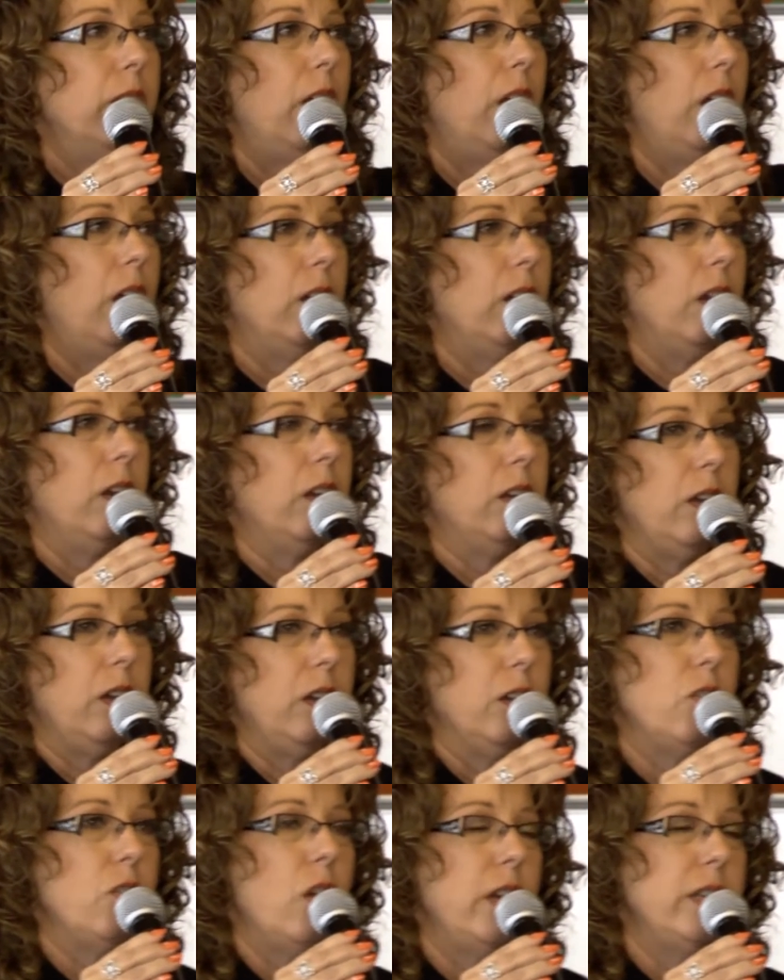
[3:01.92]

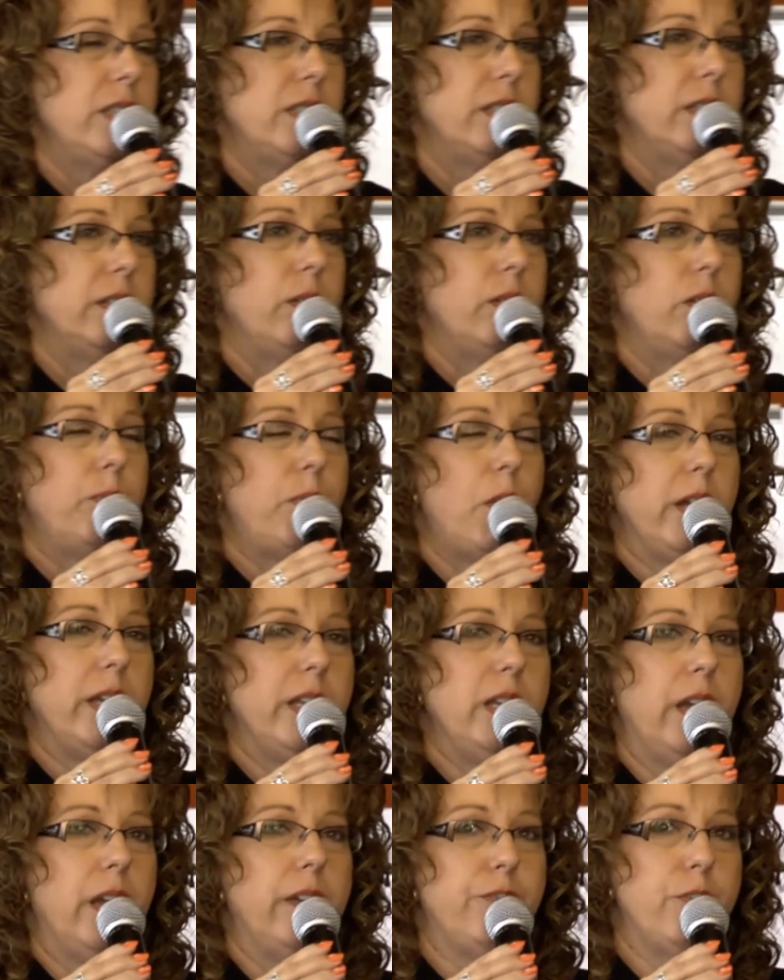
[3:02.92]
across the
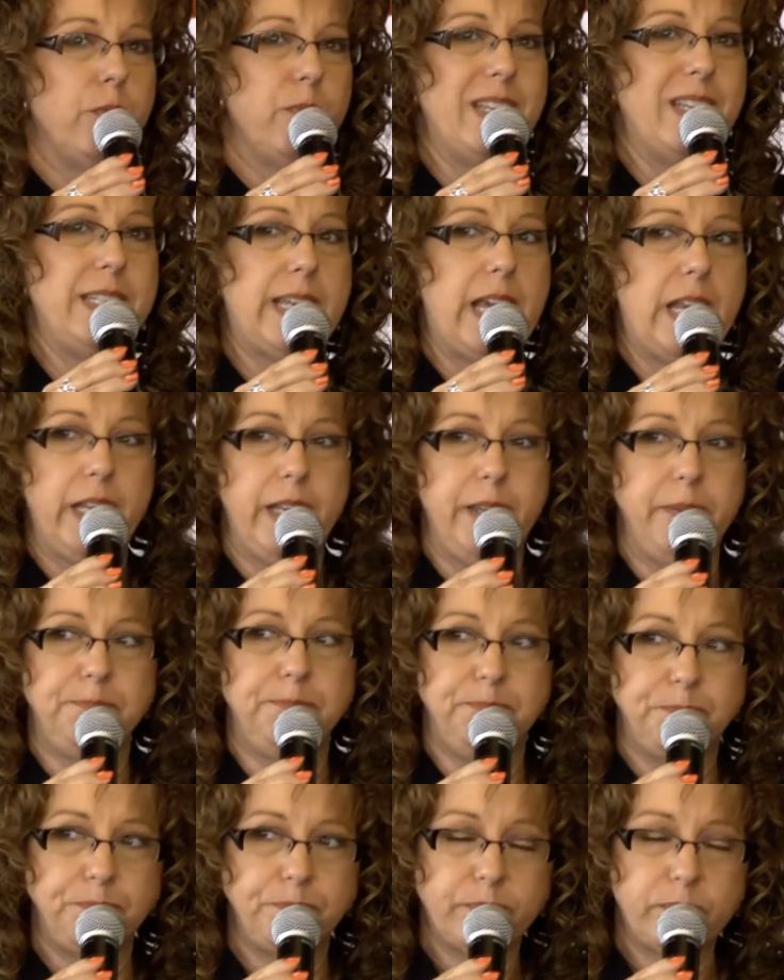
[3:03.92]
parking lot from the deli
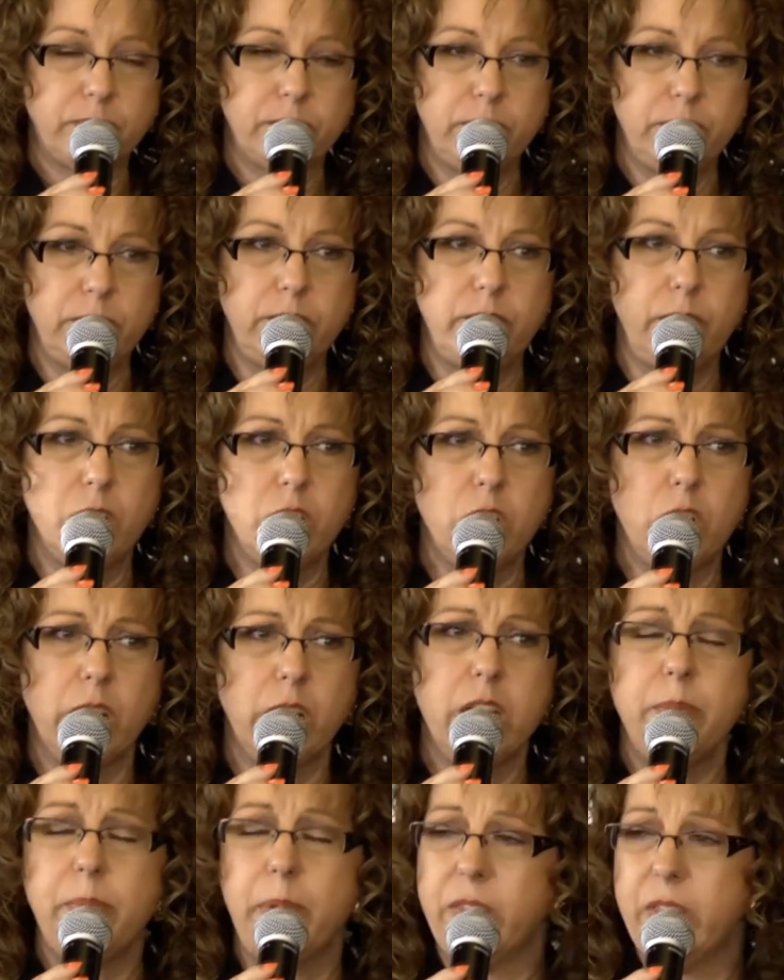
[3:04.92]

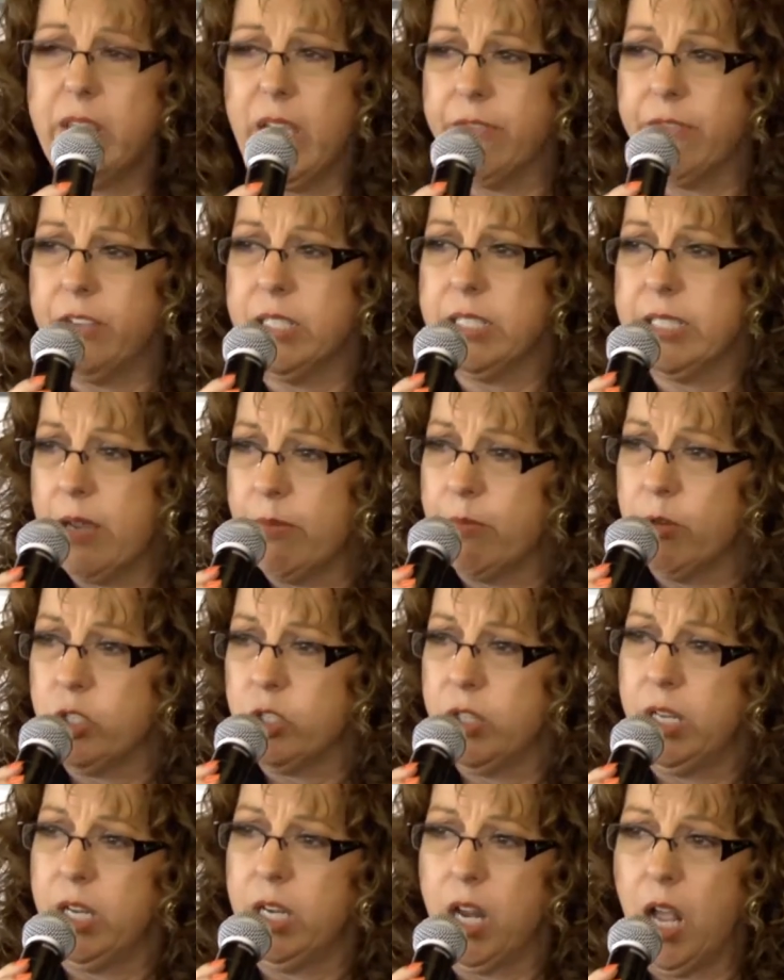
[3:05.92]
talking about the effing sandwich
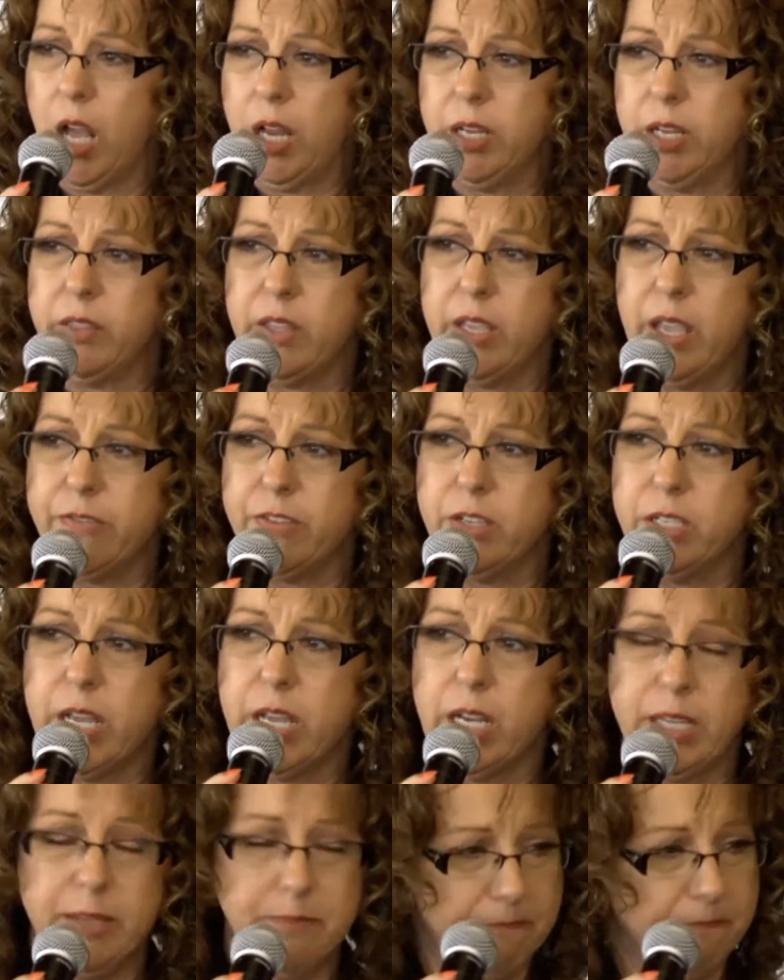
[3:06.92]
that he'd gotten at the effing
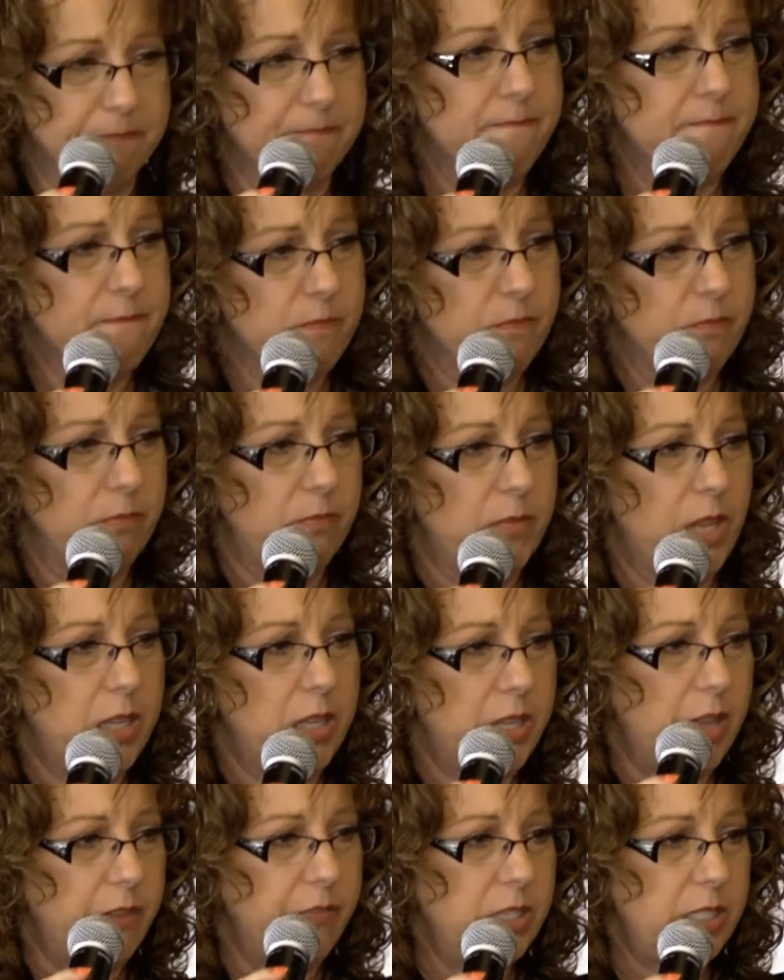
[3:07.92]
deli.
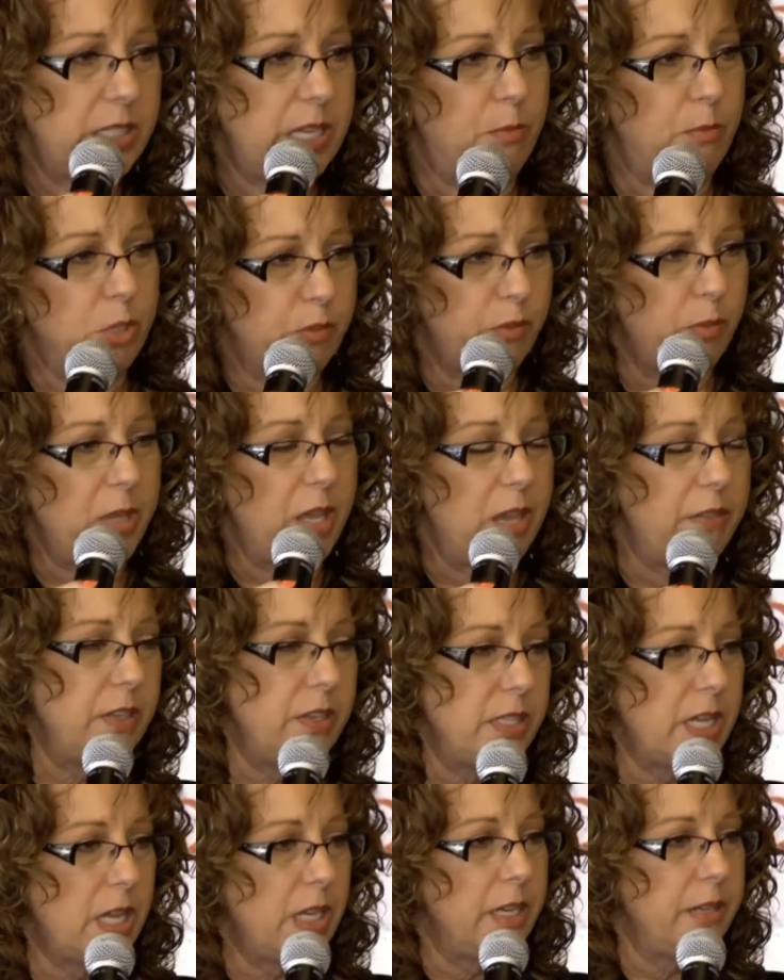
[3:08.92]
The effing sandwich from the
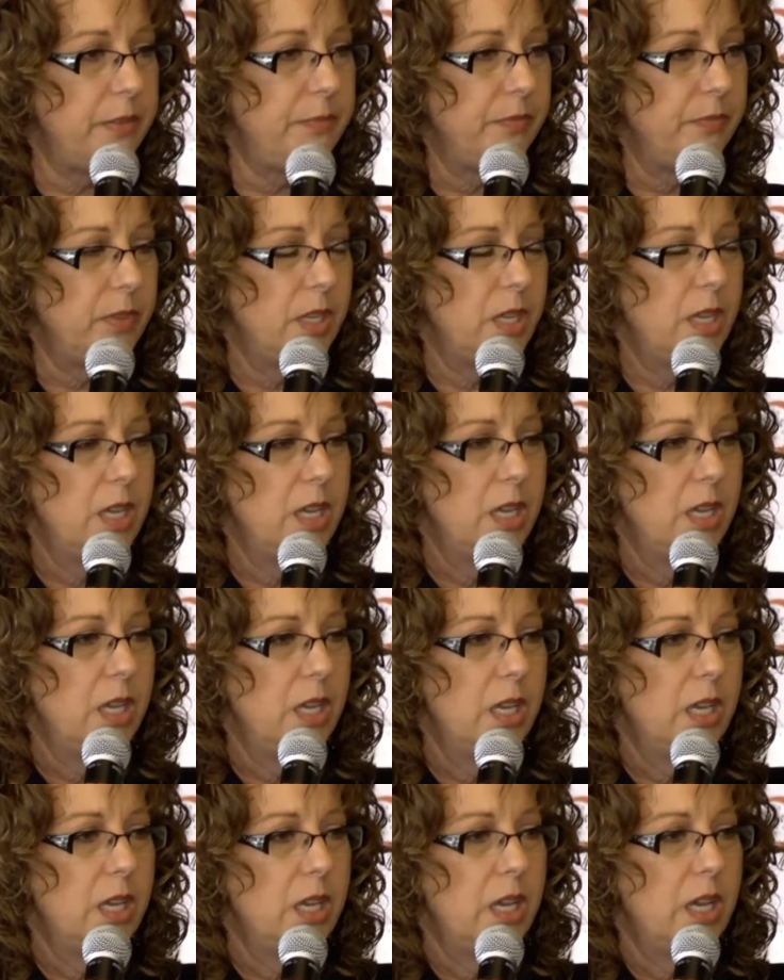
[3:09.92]
effing deli.
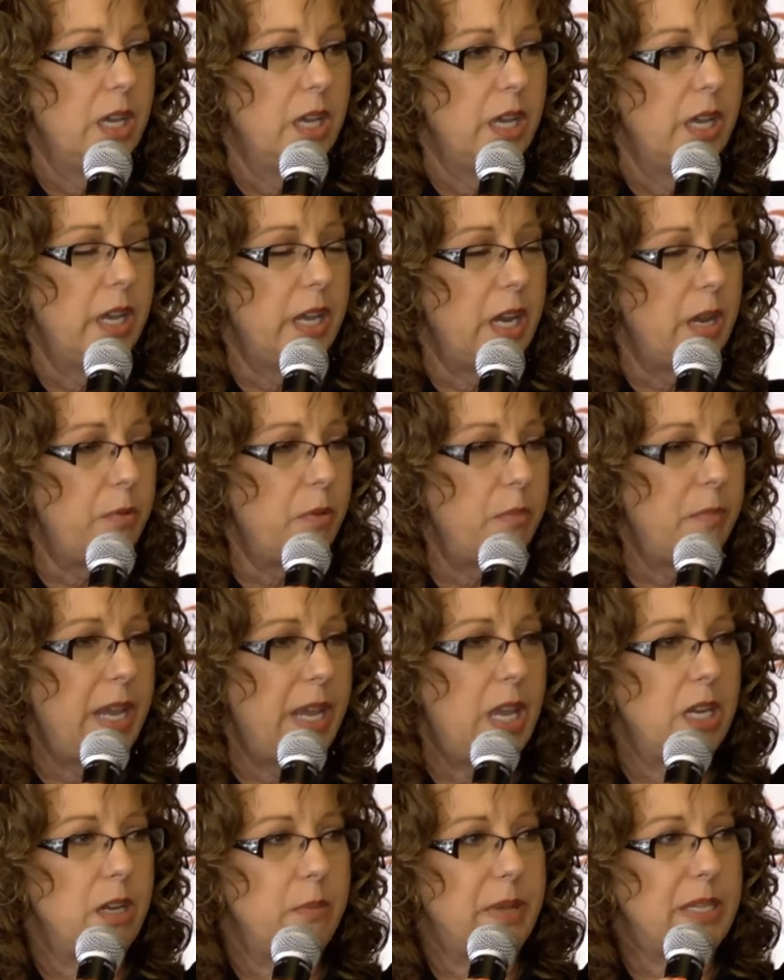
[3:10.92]
And I put my
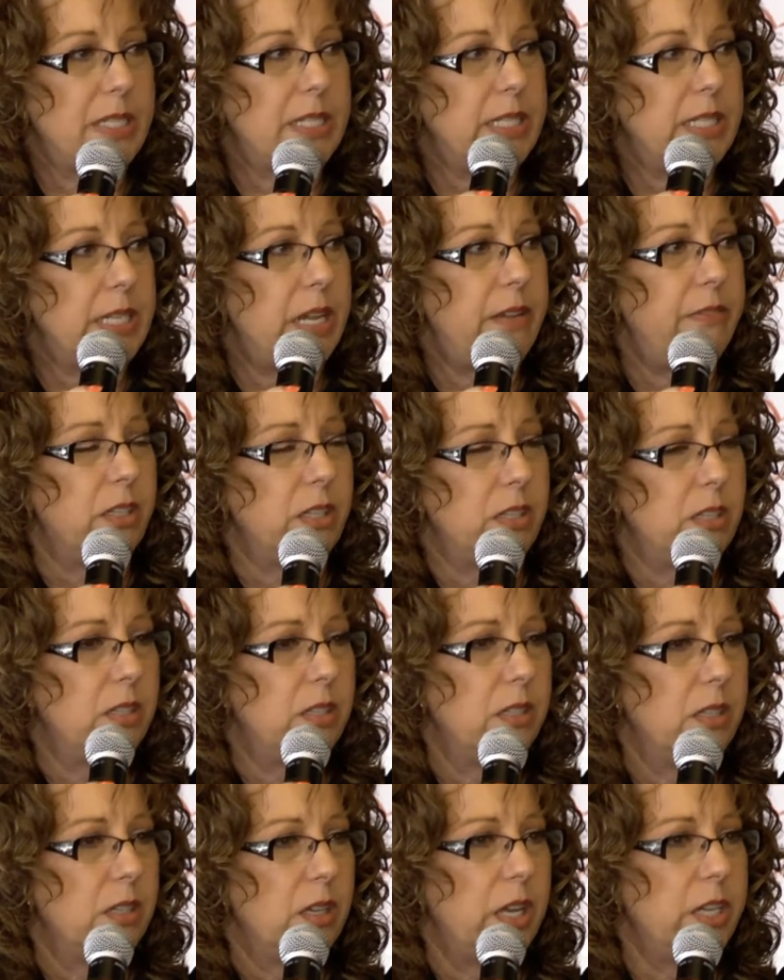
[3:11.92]
hand up, I said, "David,
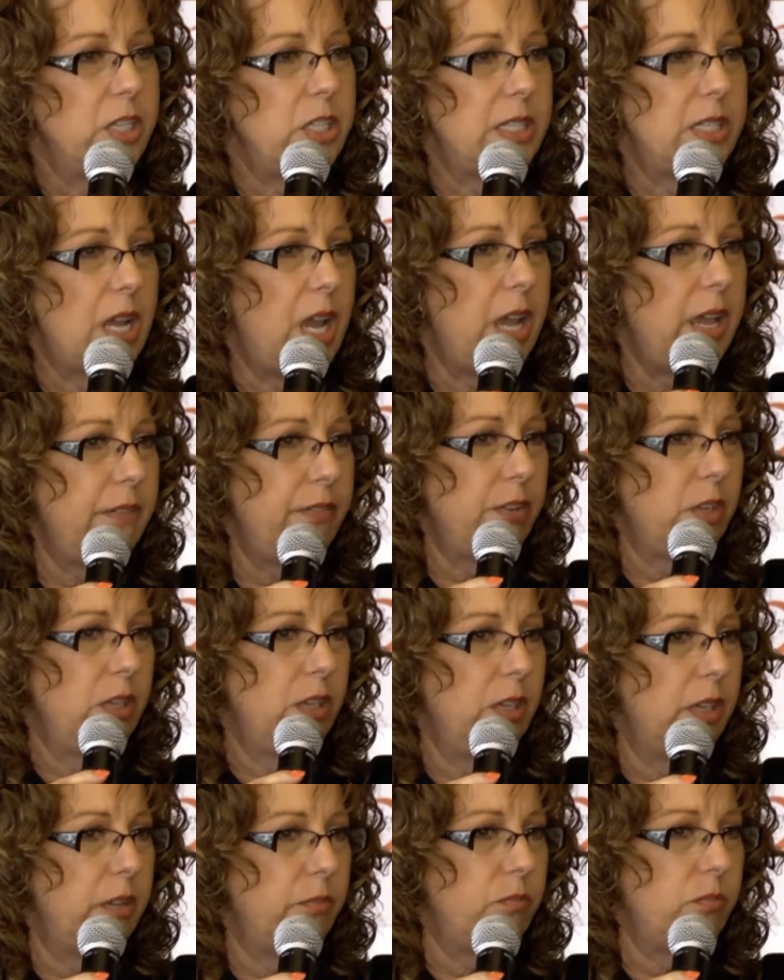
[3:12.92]
I have
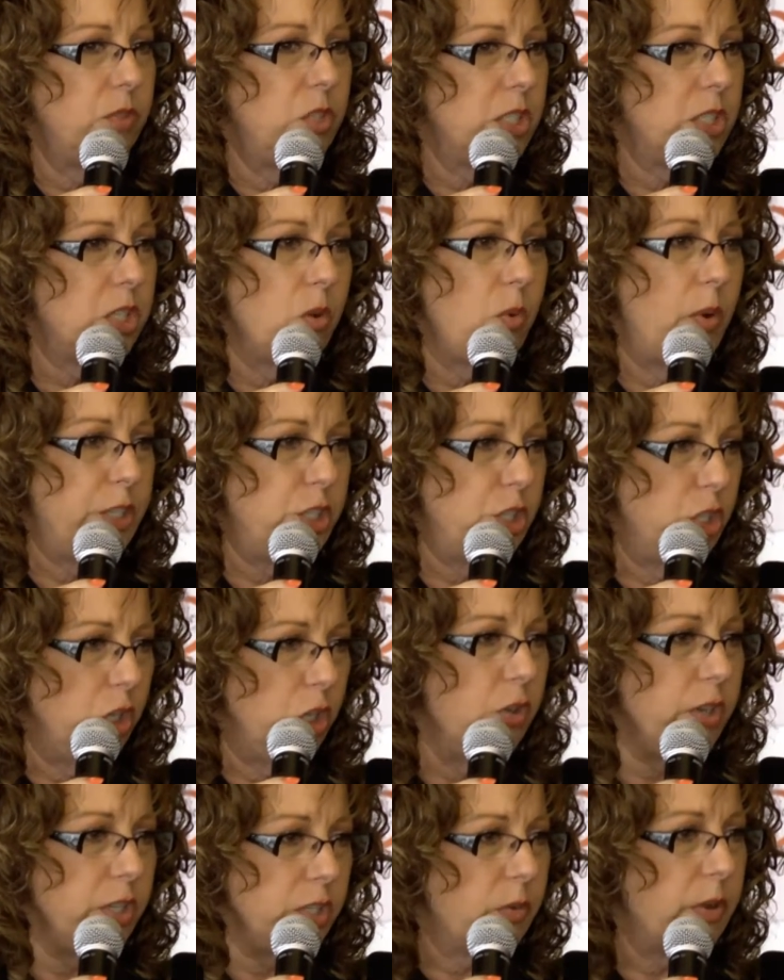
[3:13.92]
just a question,
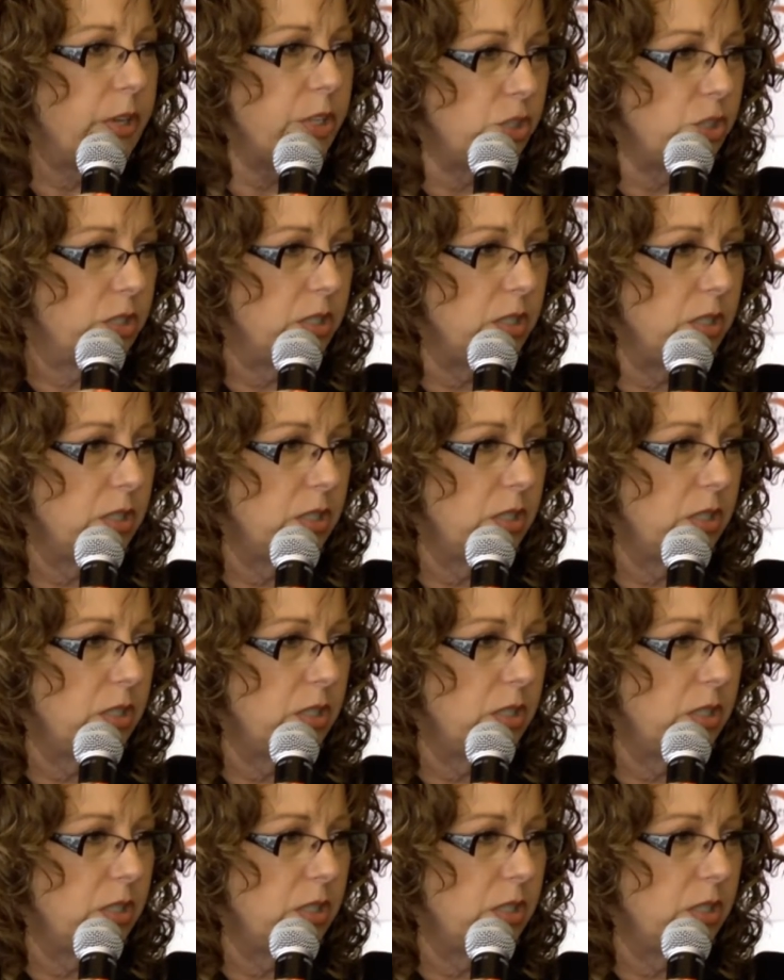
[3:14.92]
curious question.